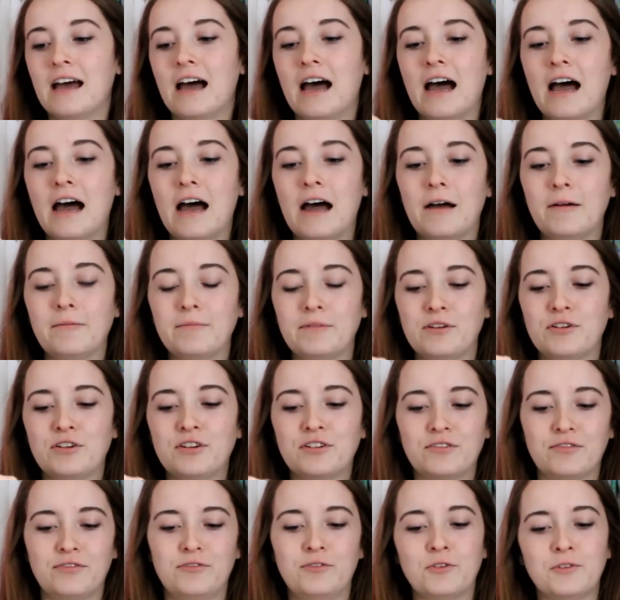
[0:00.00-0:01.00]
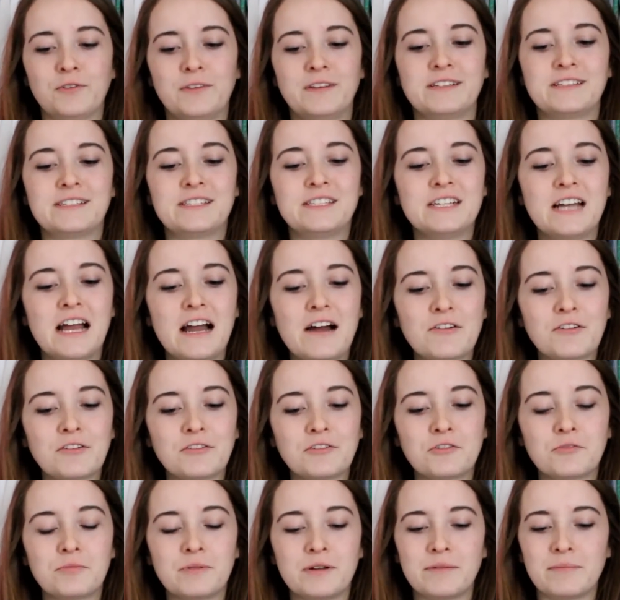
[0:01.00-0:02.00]
You can fold this down a
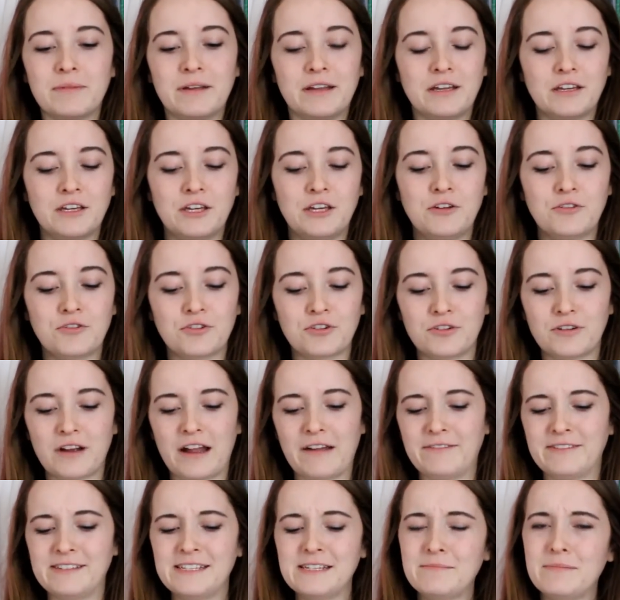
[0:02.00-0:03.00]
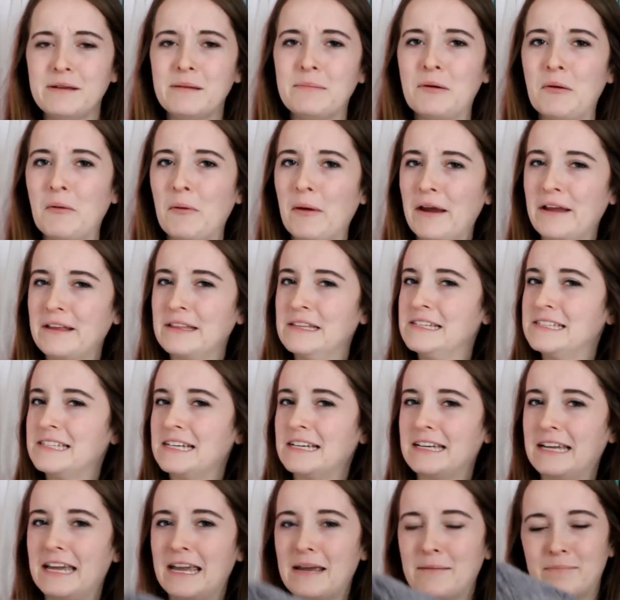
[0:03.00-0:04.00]
little bit, make it cuter. I've seen people wearing these
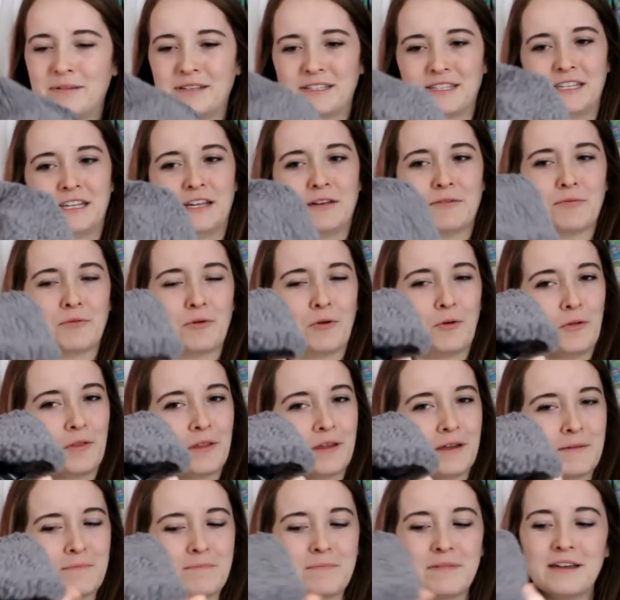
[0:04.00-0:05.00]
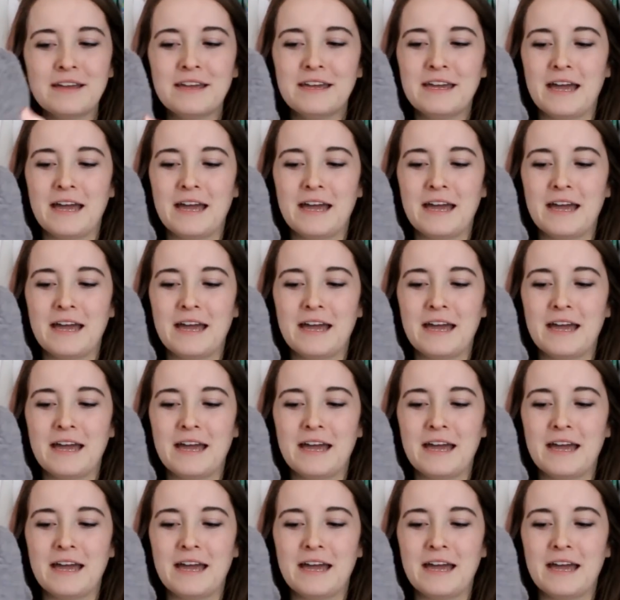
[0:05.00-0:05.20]
on campus and they roll them.